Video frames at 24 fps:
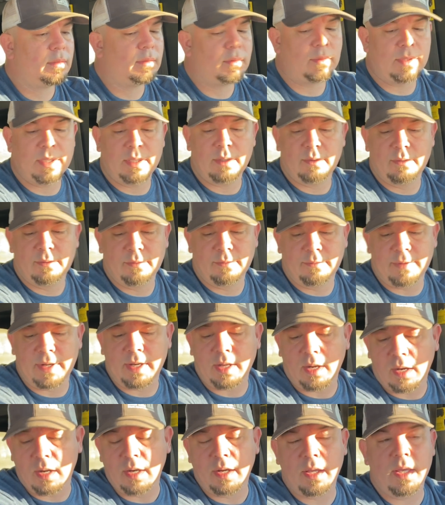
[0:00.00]
Well, better
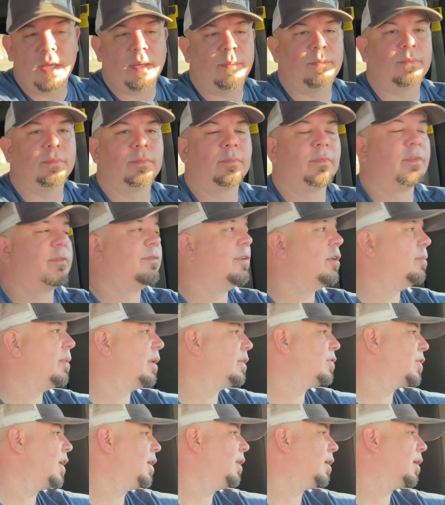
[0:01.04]
hurry up and fill my
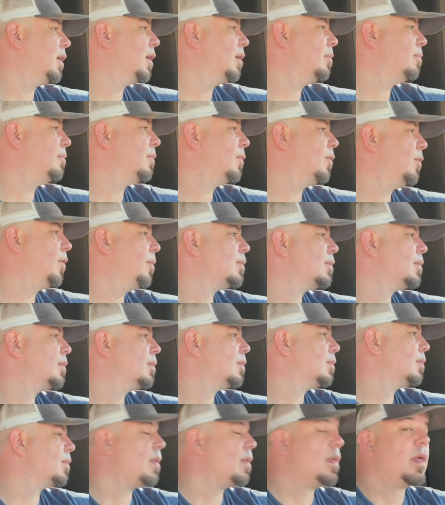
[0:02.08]
trailer up.
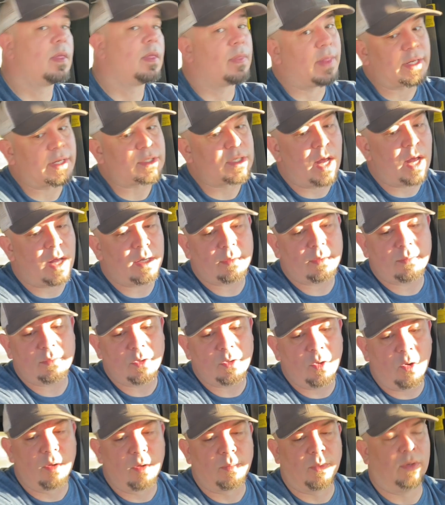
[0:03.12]
That's not
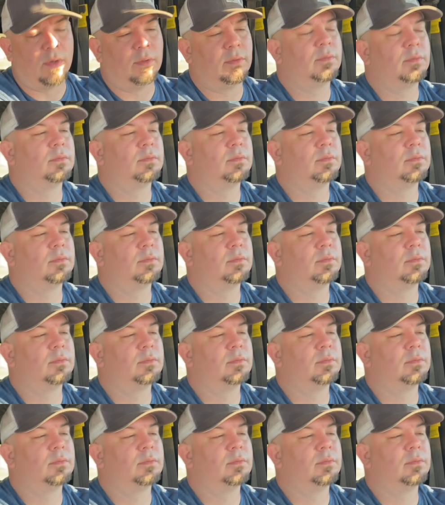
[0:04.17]
normal.